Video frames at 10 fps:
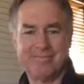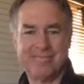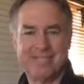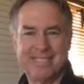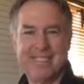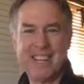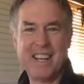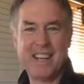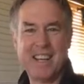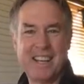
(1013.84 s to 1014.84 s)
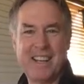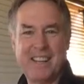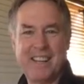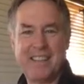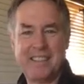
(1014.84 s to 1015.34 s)

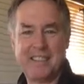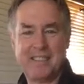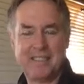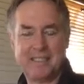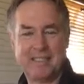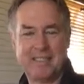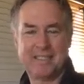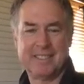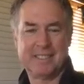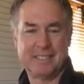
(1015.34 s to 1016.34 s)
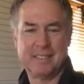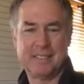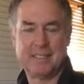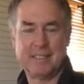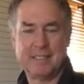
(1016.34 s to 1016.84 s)

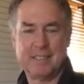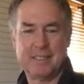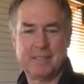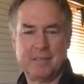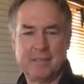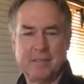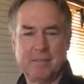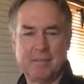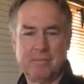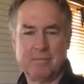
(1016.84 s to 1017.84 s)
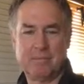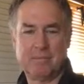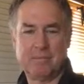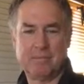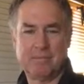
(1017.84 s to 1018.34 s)

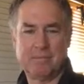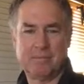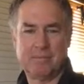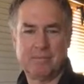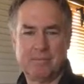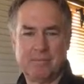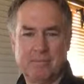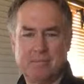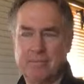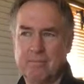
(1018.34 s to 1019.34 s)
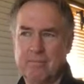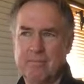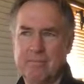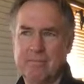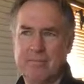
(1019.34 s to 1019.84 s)

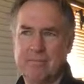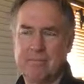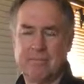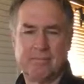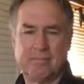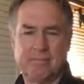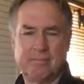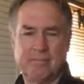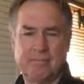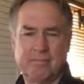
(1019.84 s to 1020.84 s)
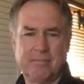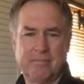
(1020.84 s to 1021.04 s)
This person isn't speaking.